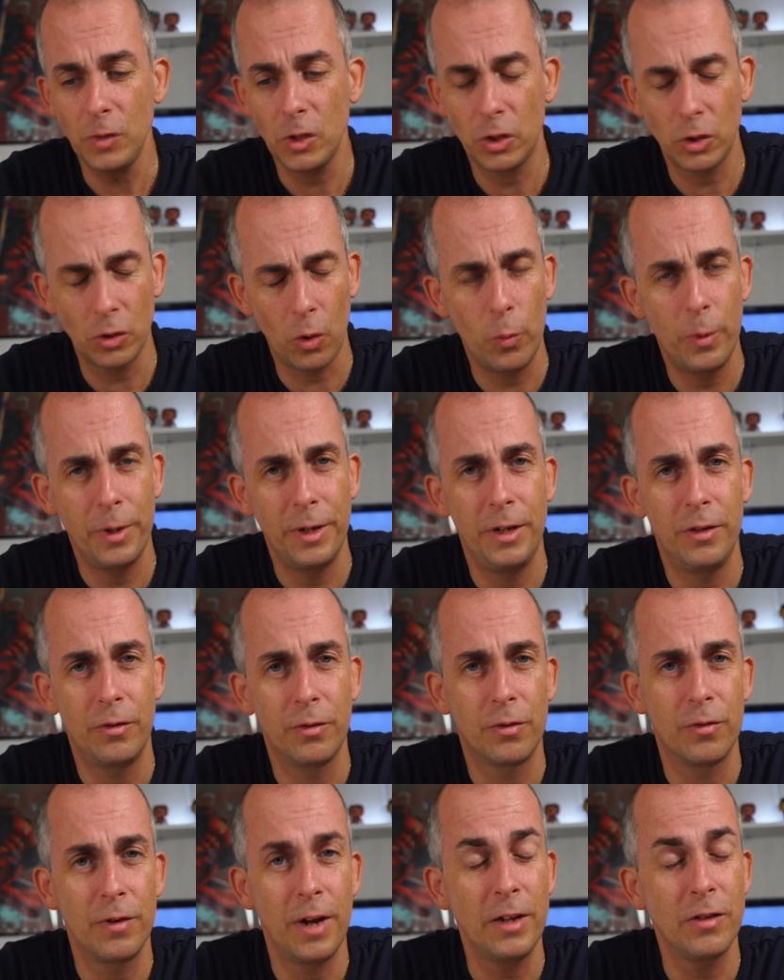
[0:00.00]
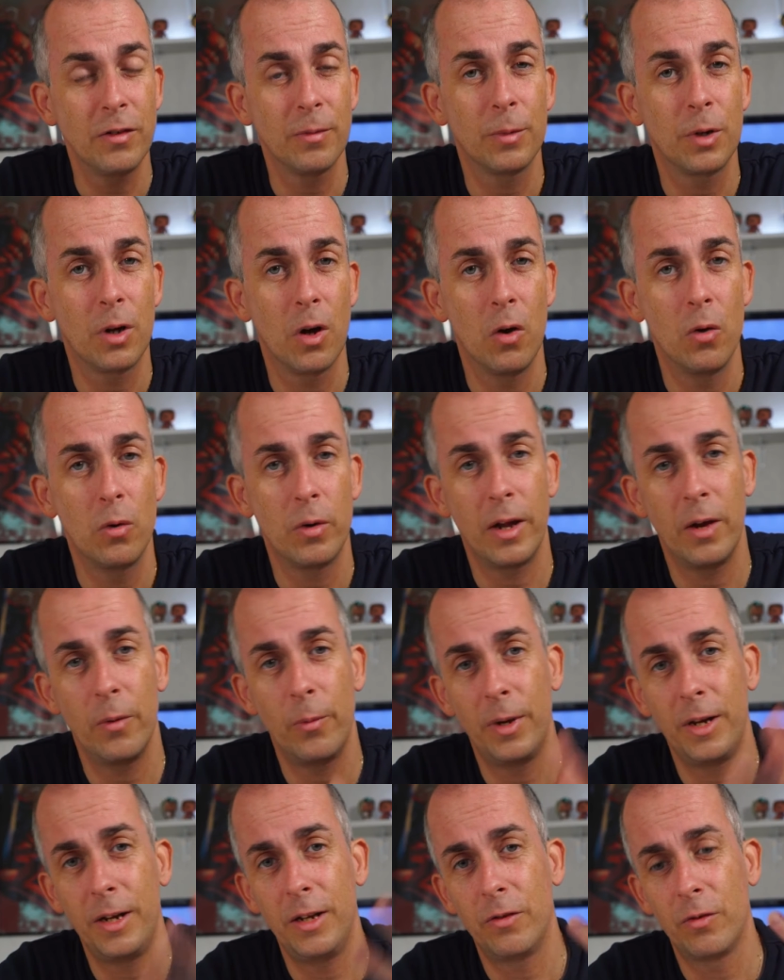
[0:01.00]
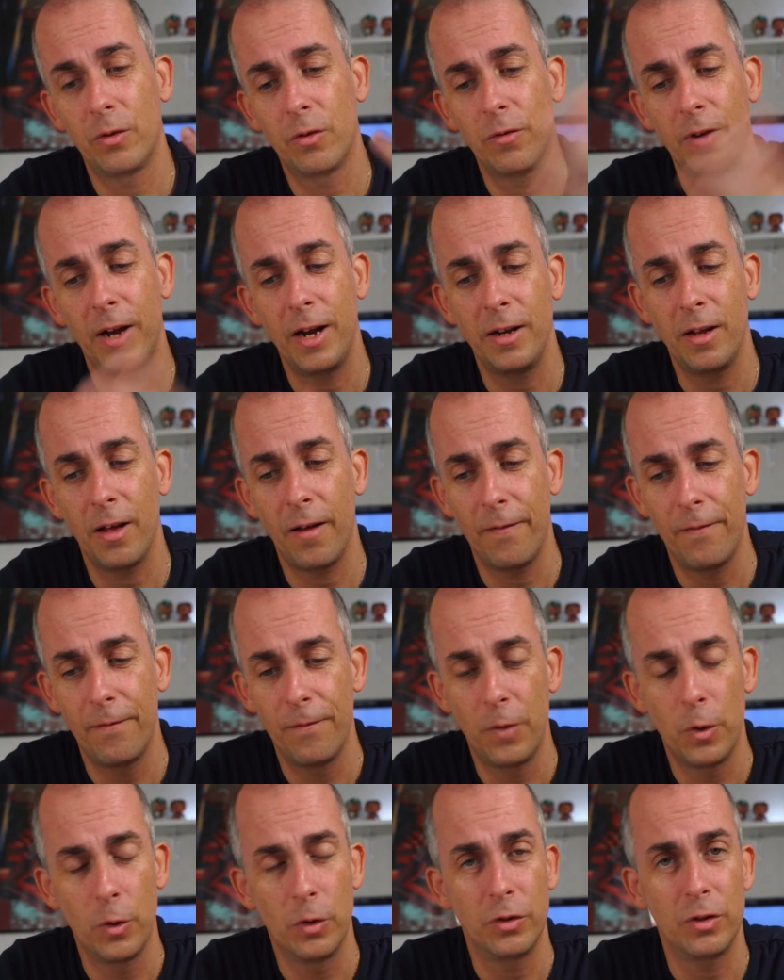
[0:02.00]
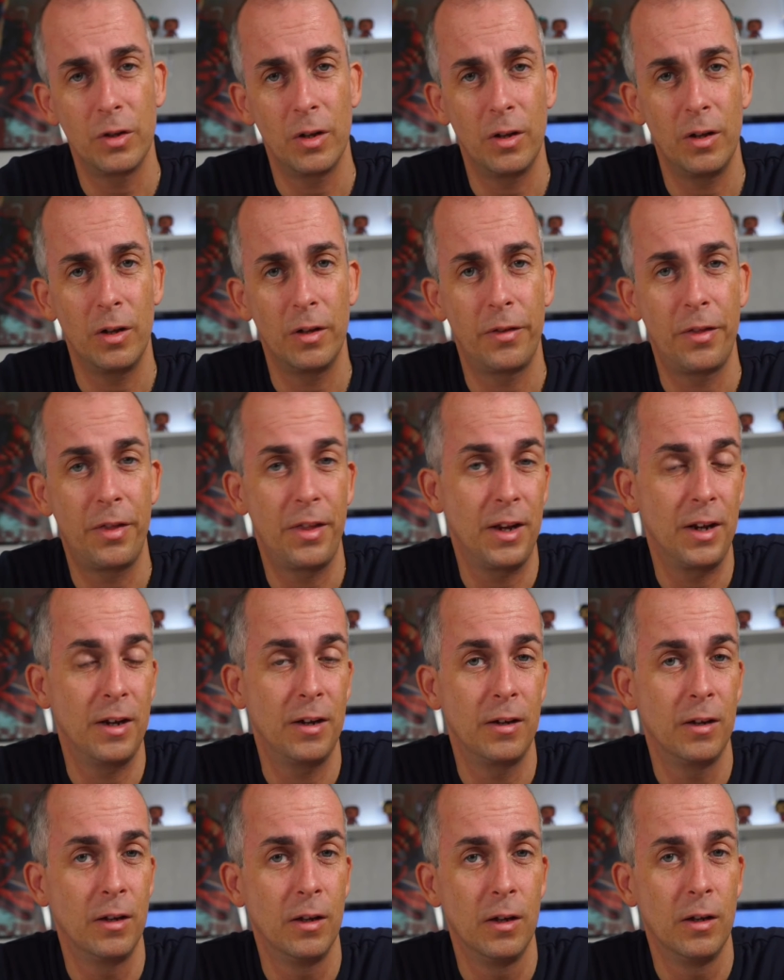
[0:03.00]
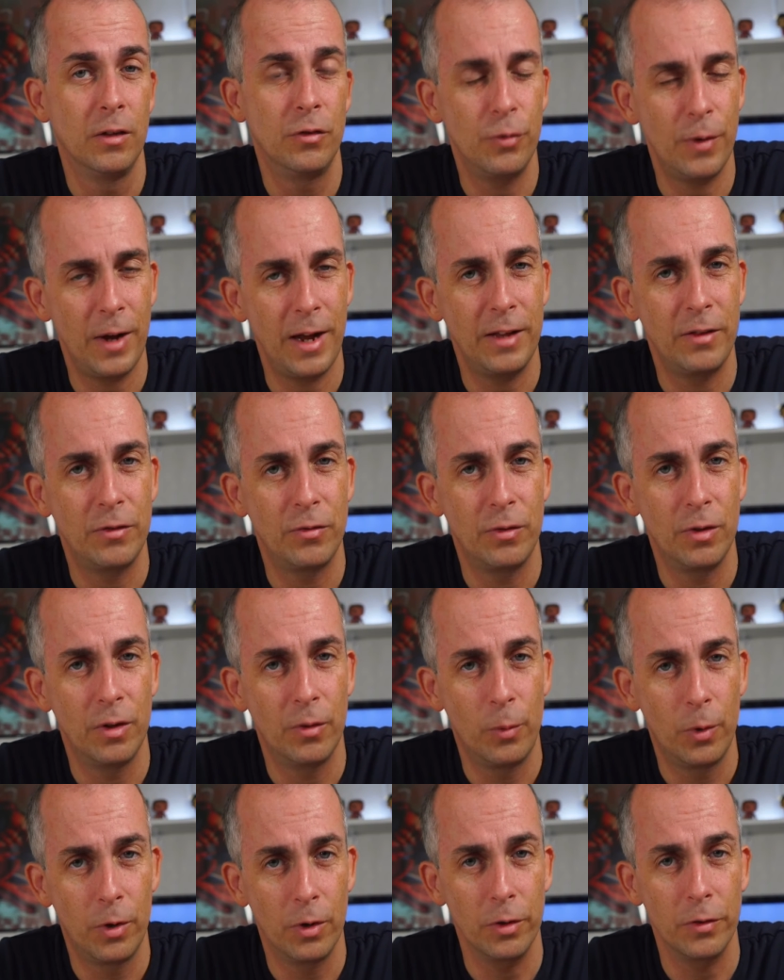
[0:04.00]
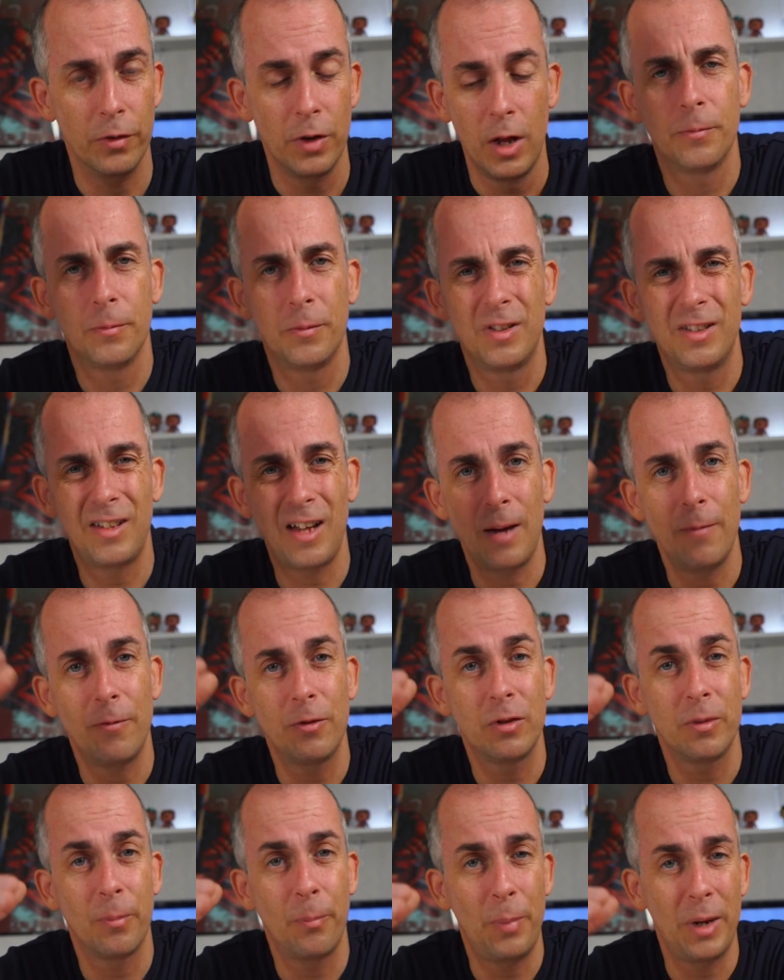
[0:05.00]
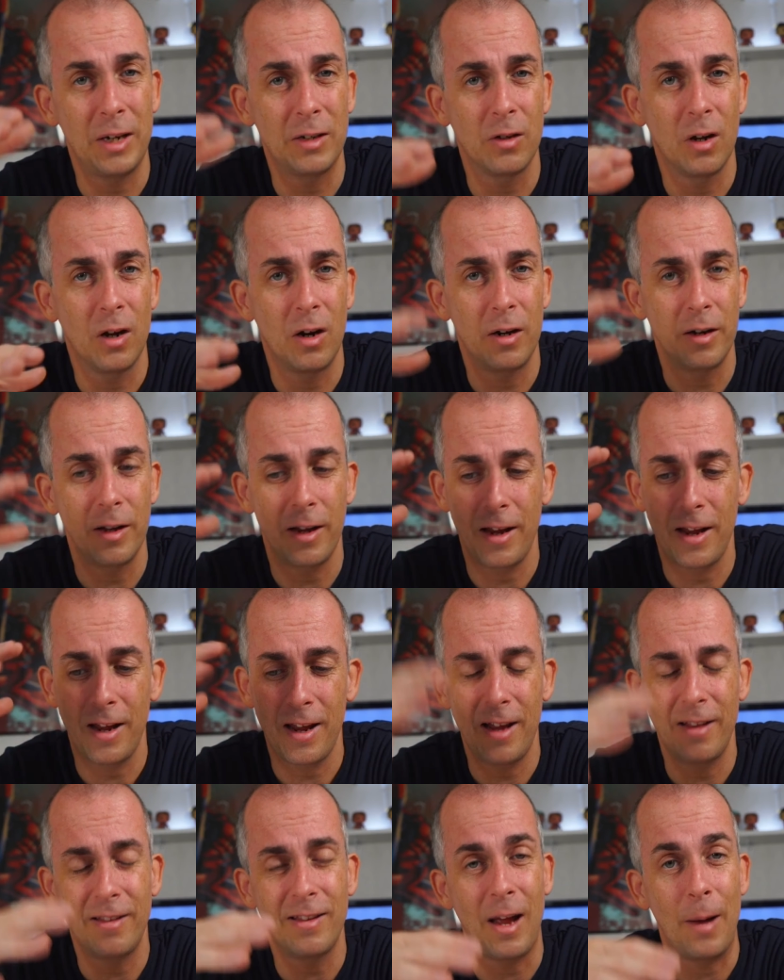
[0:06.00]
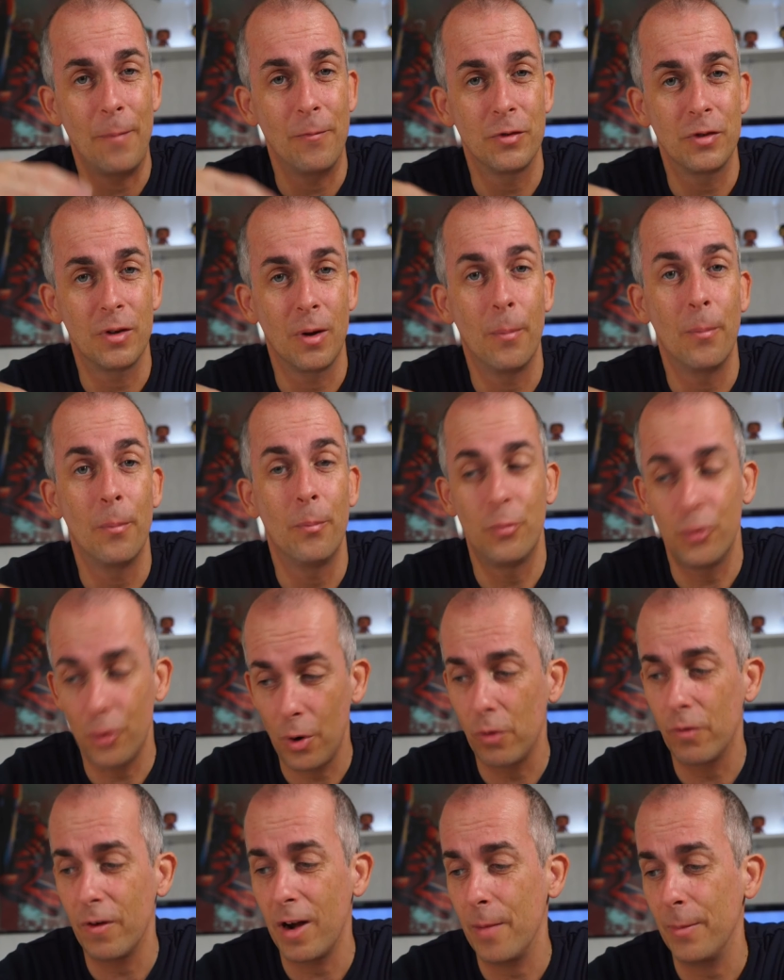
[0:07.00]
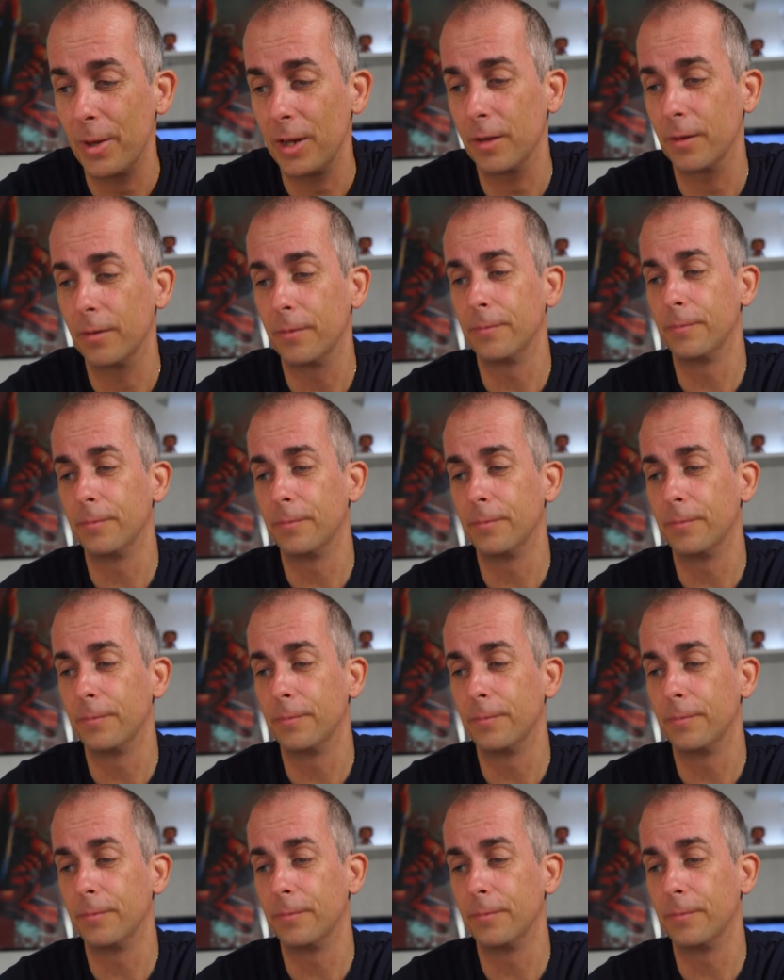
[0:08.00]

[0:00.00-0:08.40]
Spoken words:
So we need to create some code, and we need to create a first thing to add to the world. Time for some pixel art and time for some programming.